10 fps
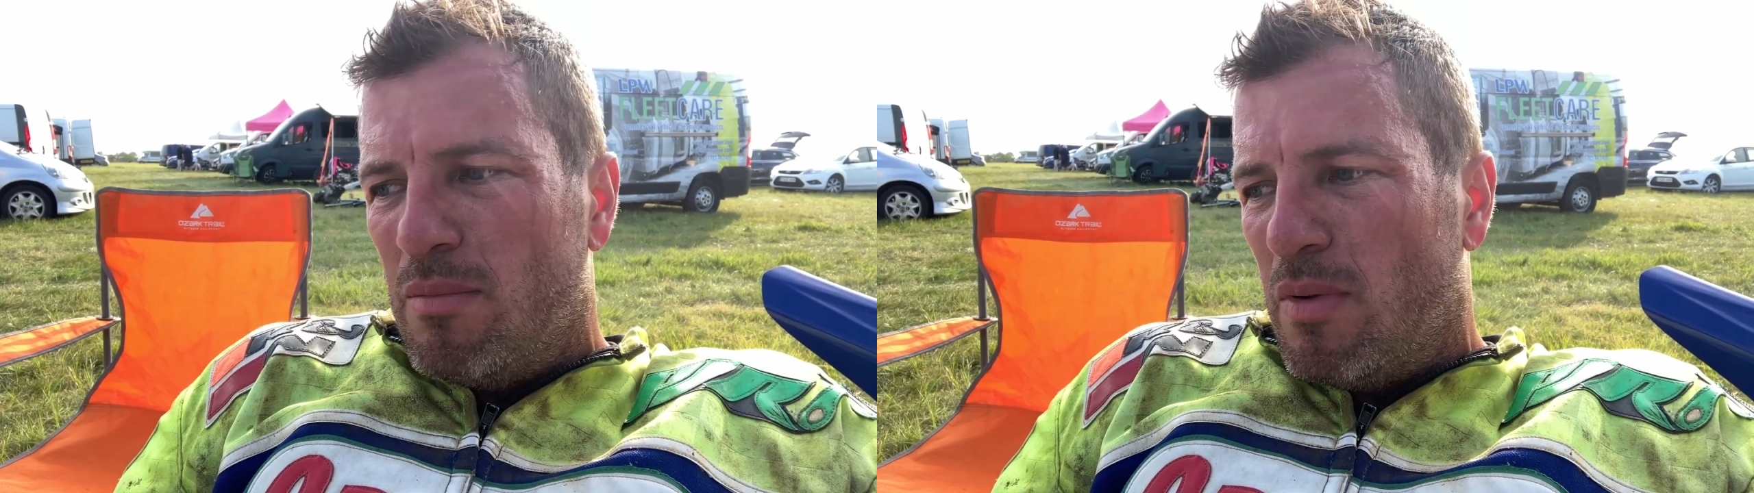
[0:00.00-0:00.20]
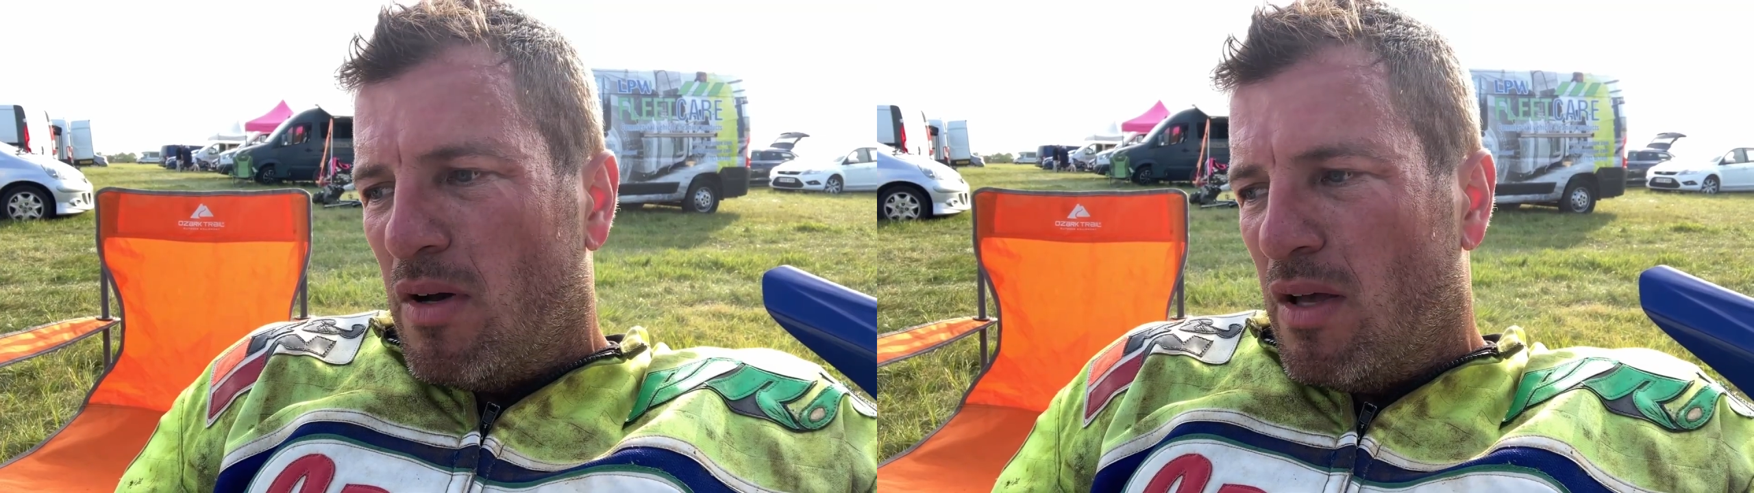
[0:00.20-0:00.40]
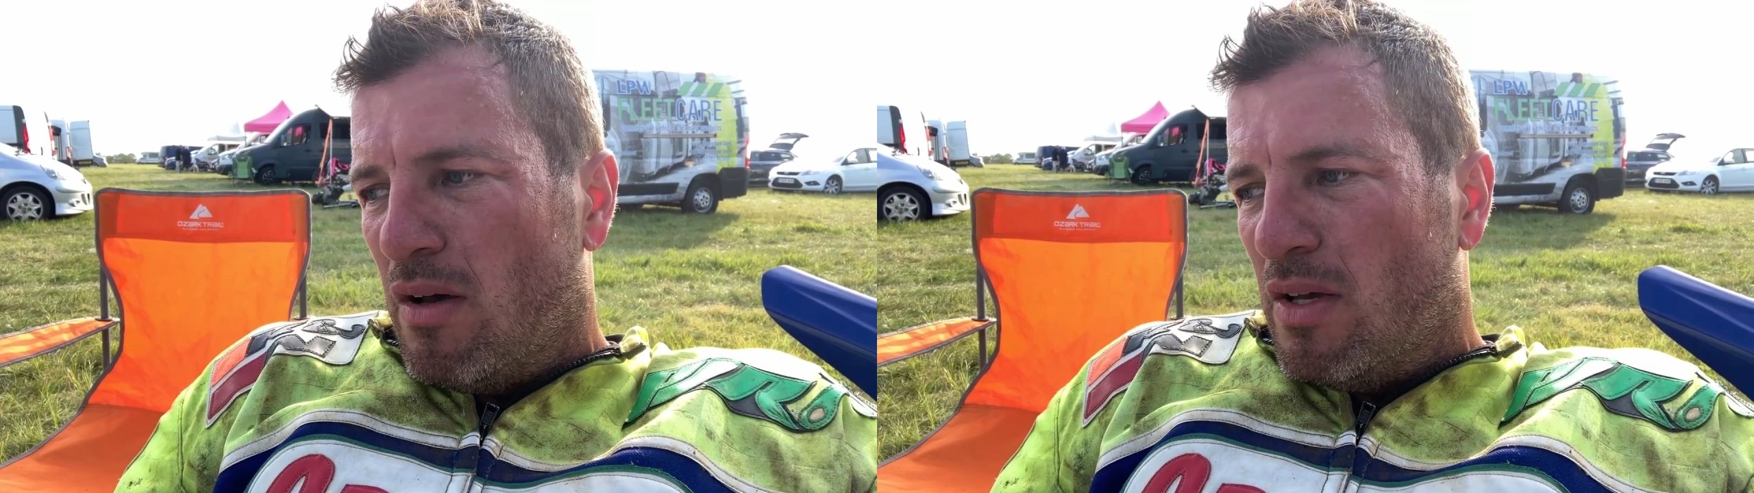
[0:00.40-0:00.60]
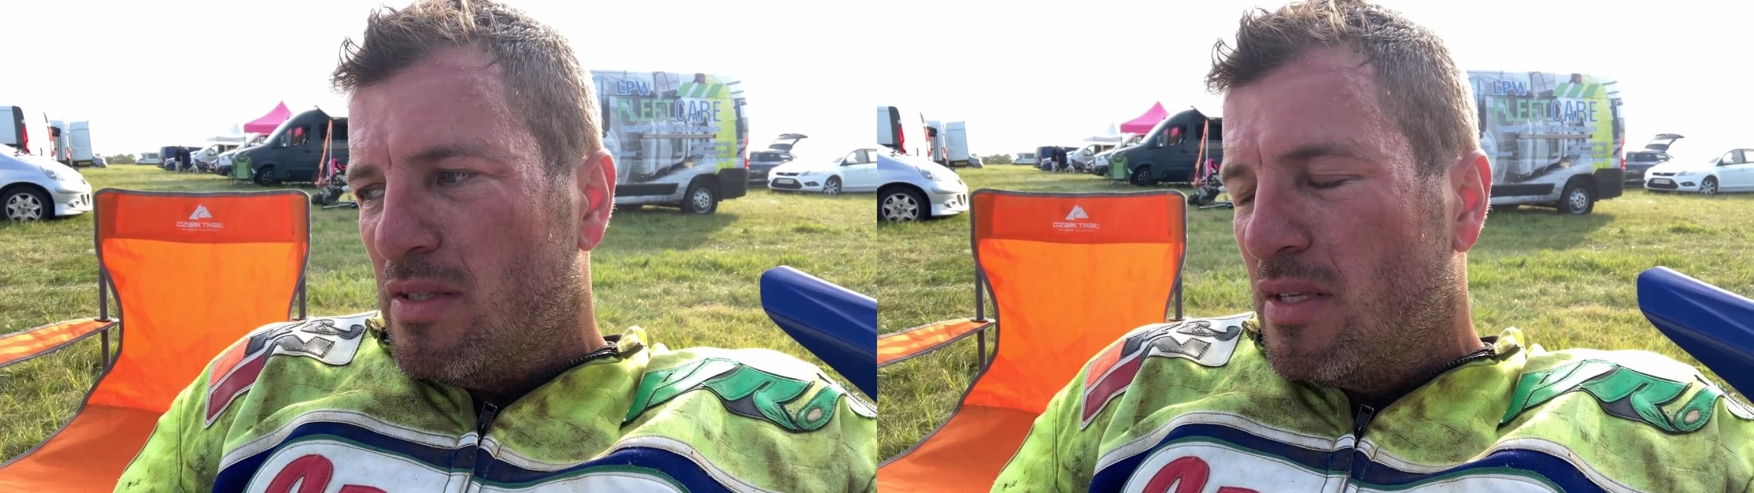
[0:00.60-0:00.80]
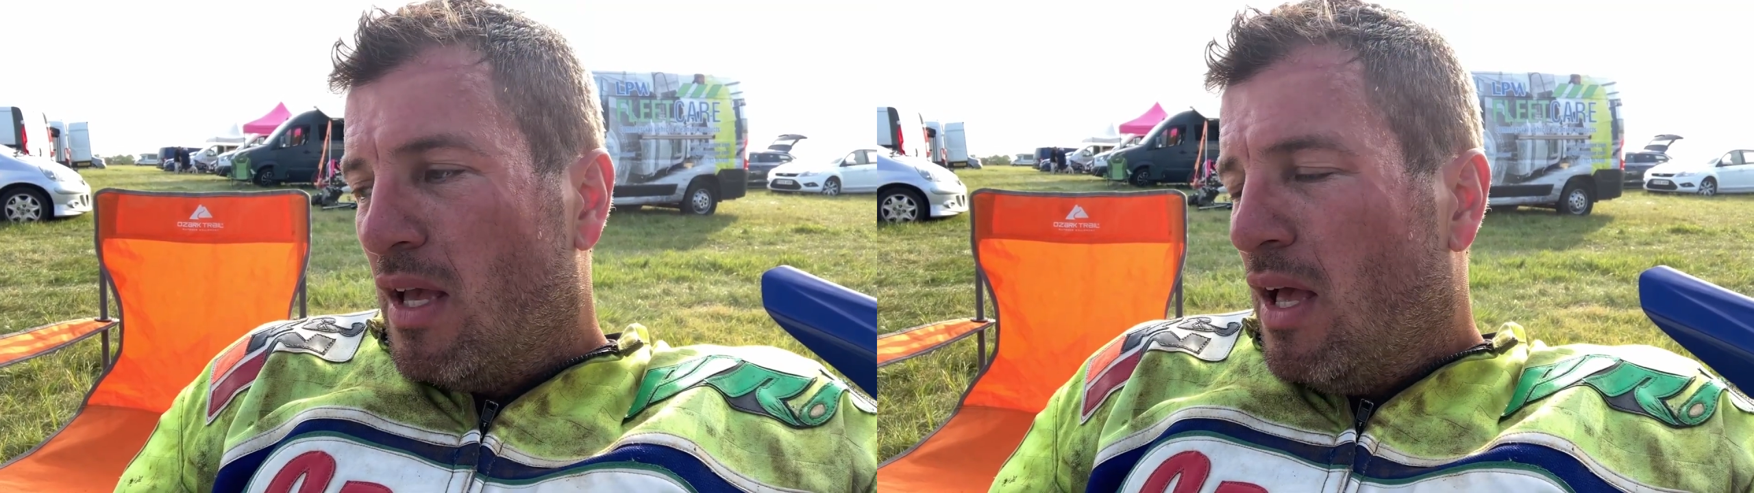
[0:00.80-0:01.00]
in my
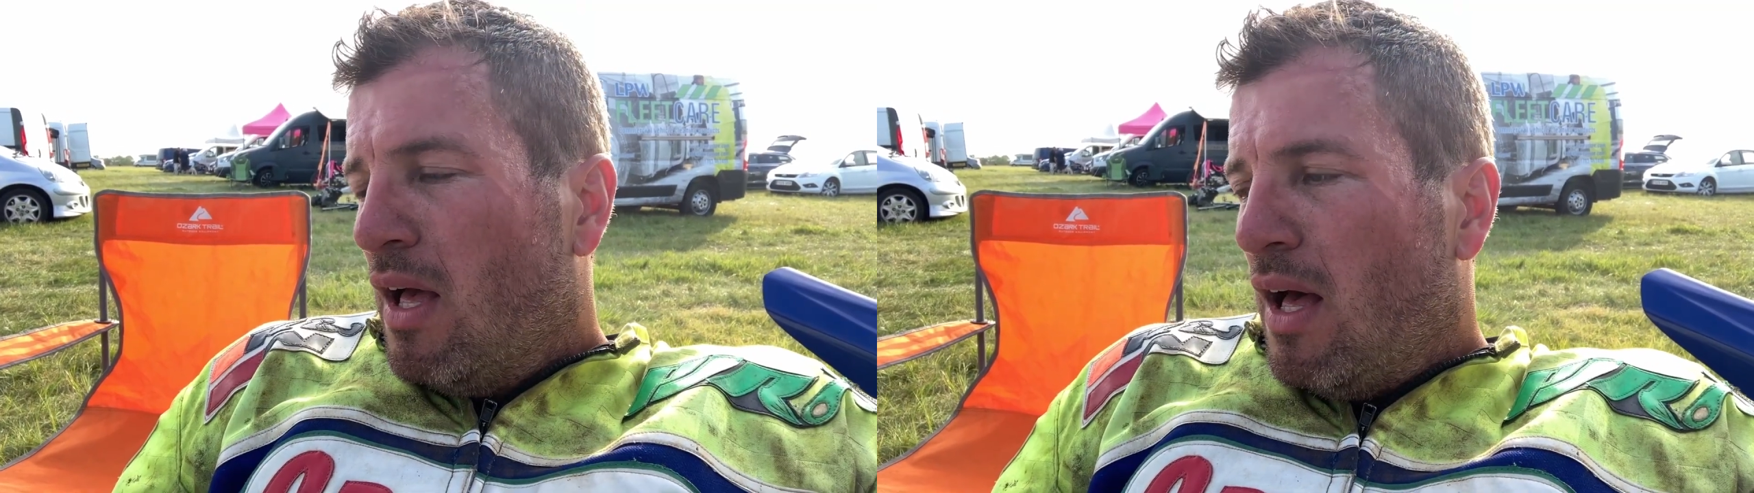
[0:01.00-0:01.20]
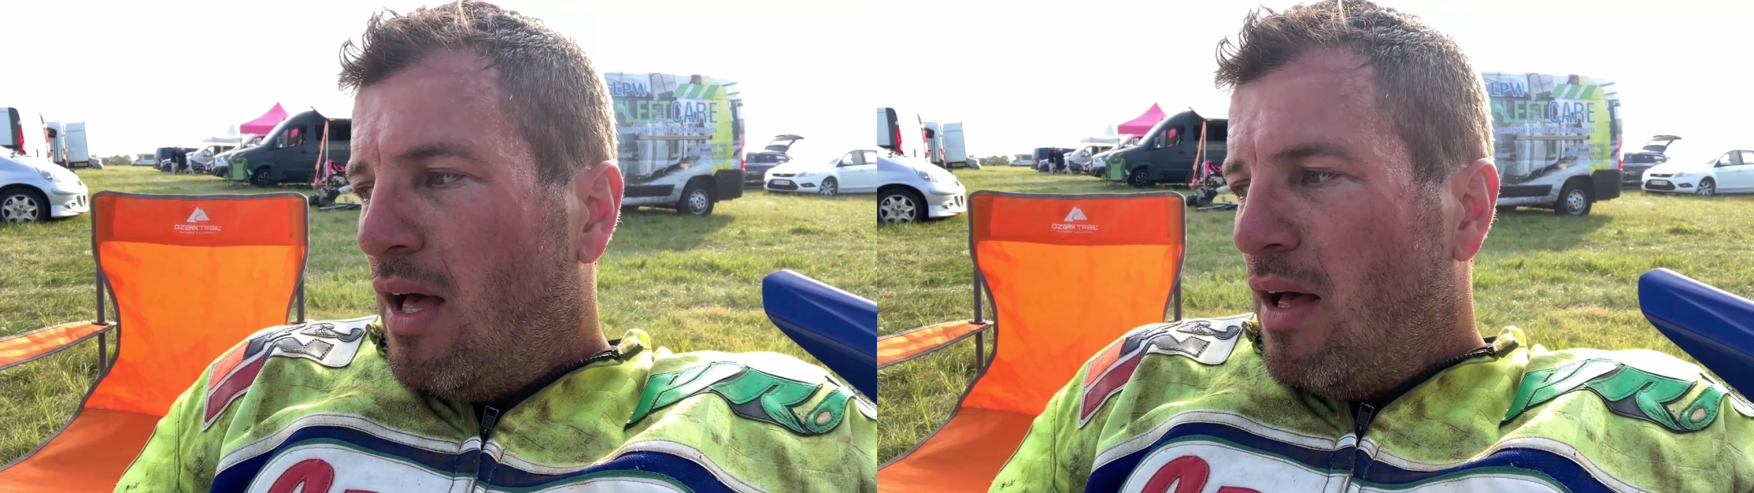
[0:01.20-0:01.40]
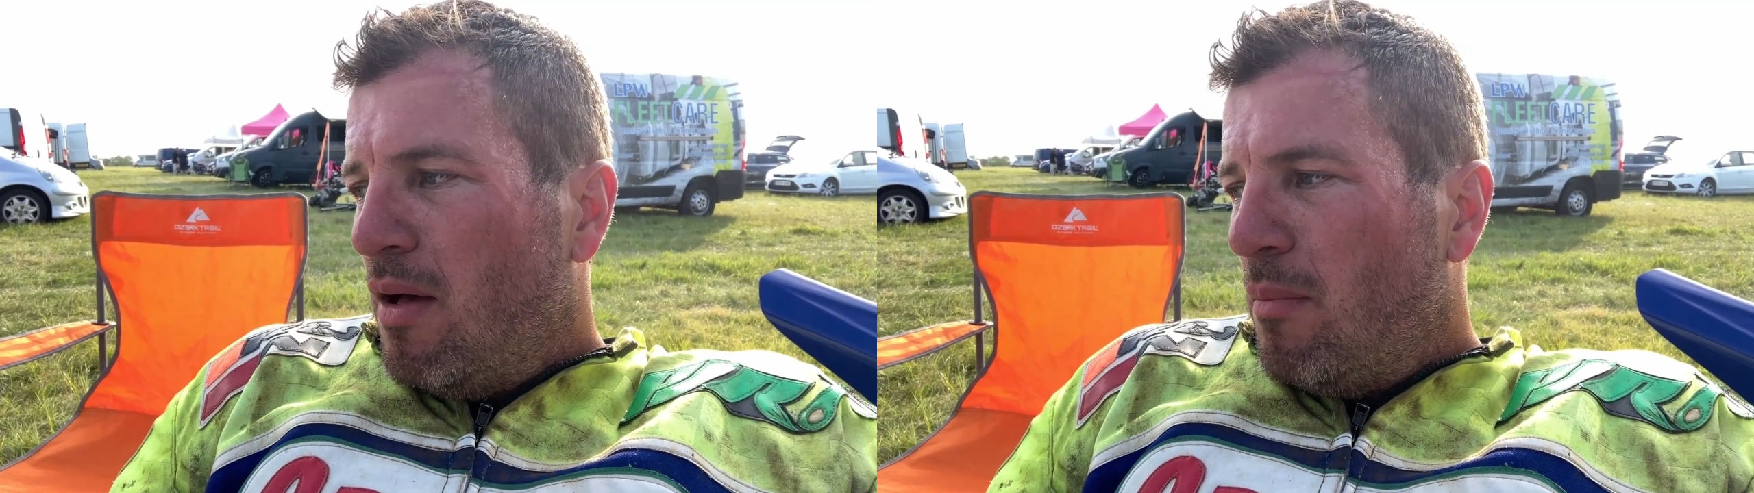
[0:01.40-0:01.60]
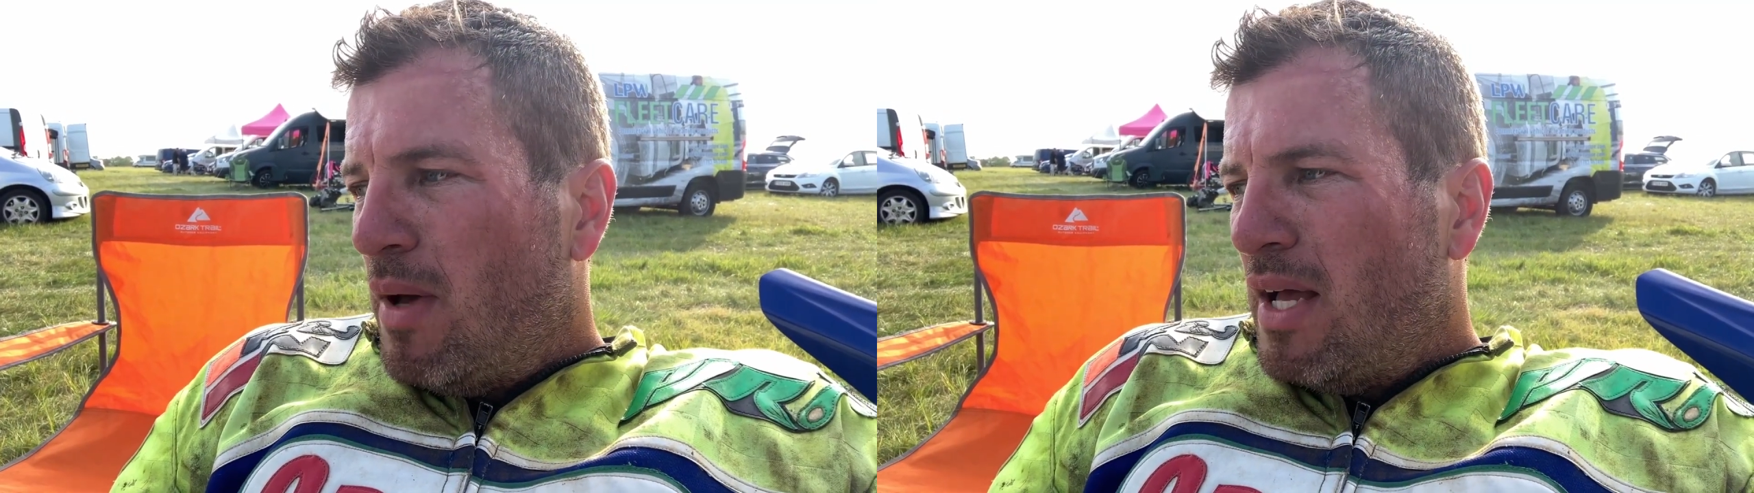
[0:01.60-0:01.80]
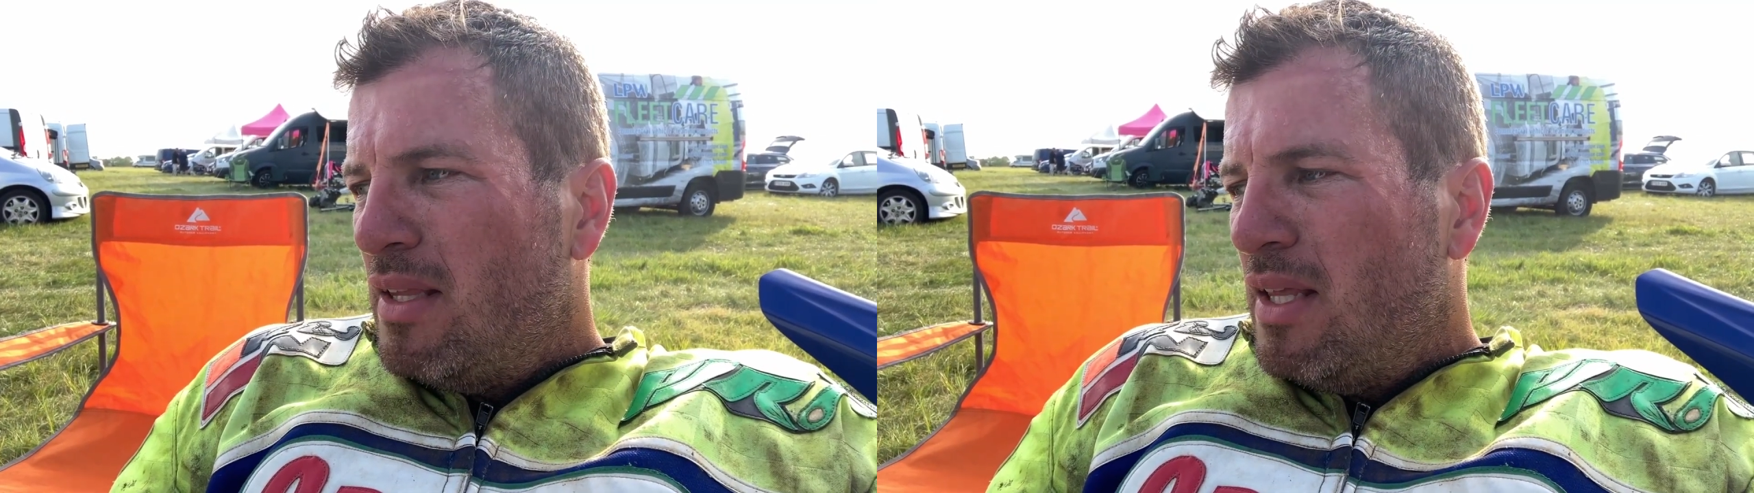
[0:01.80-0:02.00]
eyes. And